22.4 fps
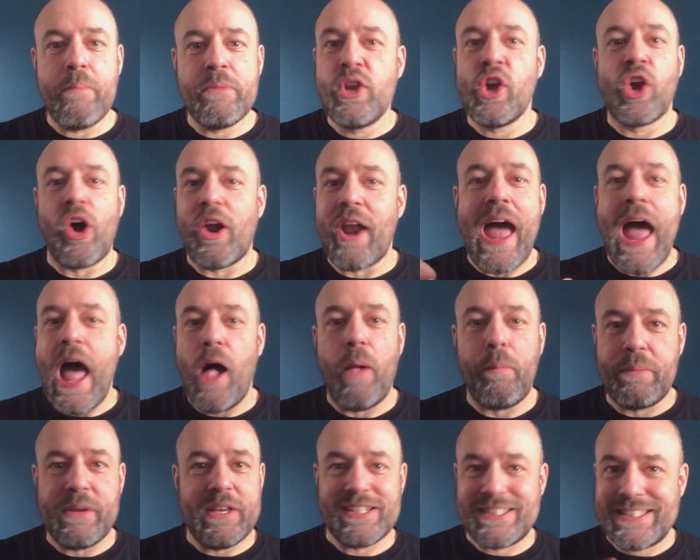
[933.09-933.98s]
you're going to
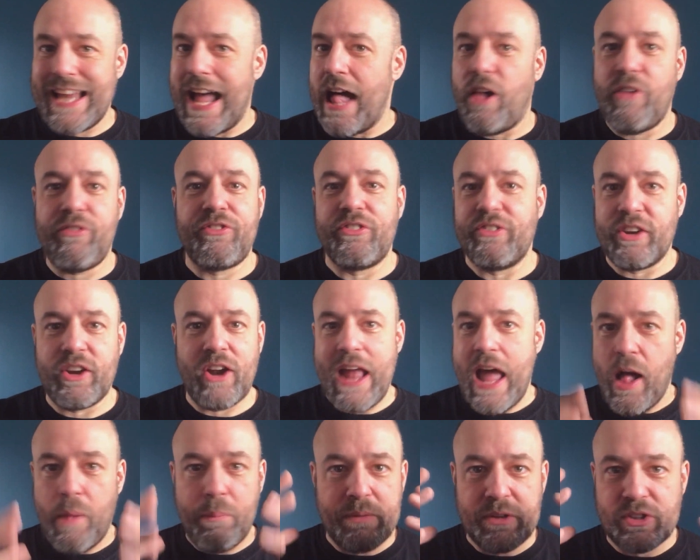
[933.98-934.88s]
help yourself, you're going
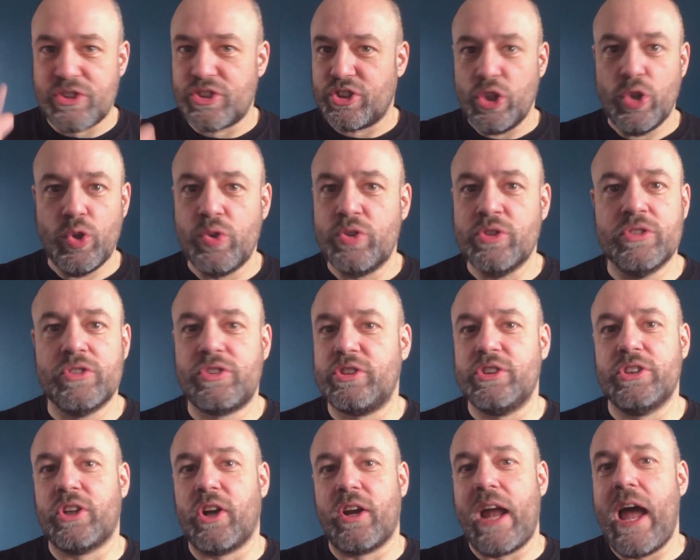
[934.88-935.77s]
to help your
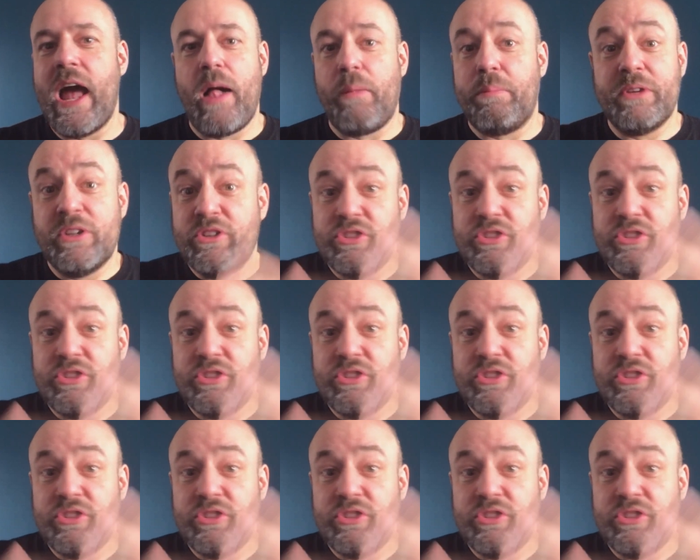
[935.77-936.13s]
students, you're going to help